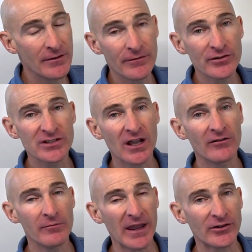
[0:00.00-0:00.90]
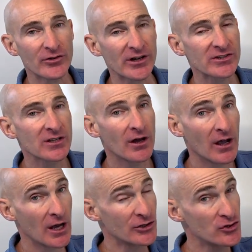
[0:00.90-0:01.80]
inverse of a matrix,
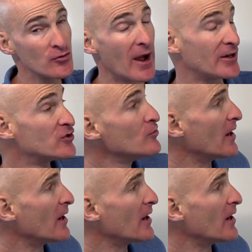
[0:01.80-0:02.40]
a 2 by 2